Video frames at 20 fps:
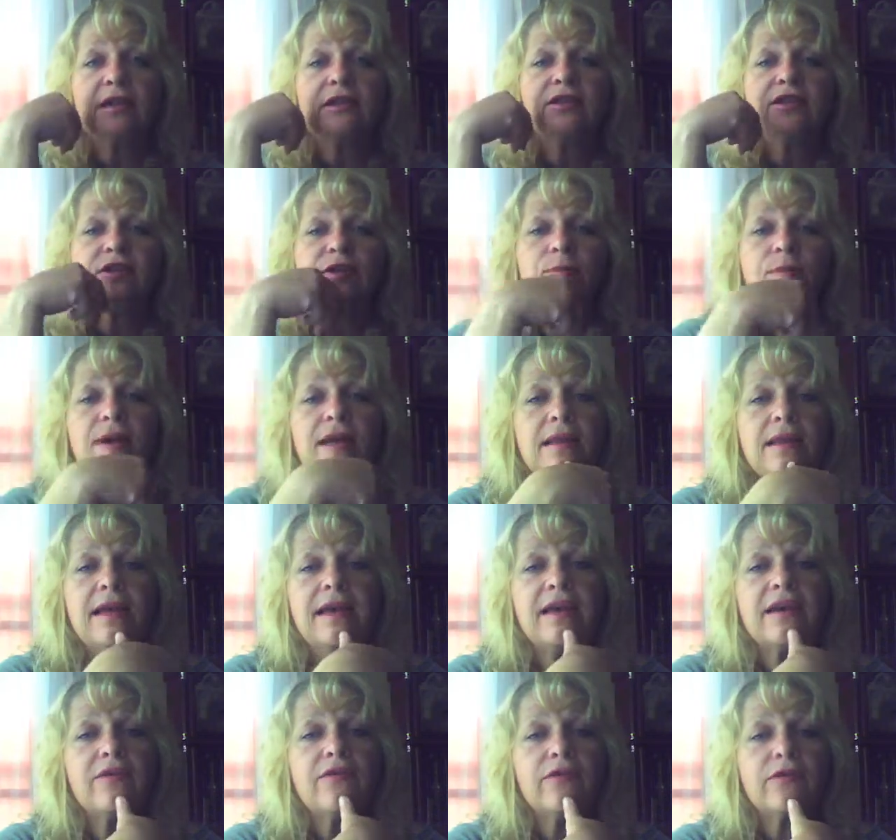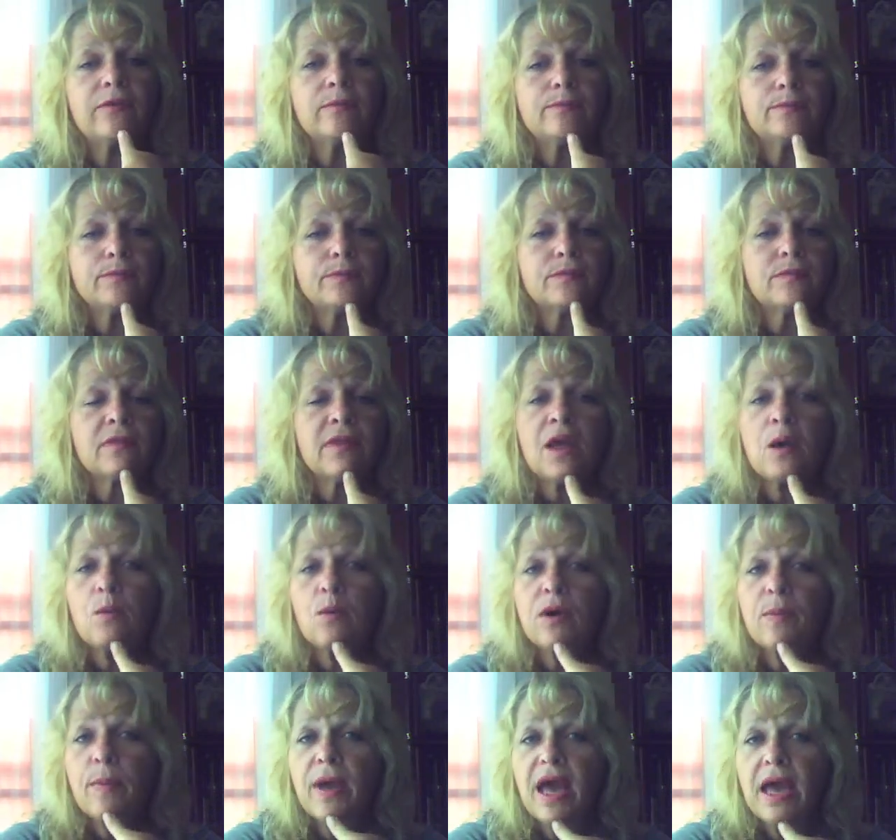into my life
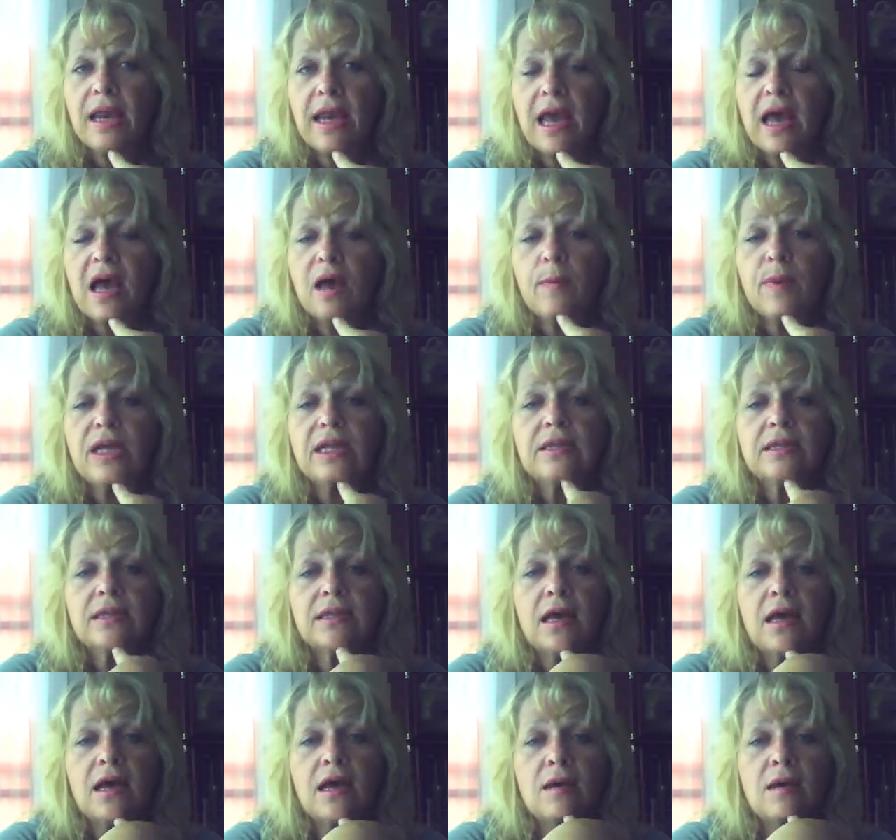that were bad habits.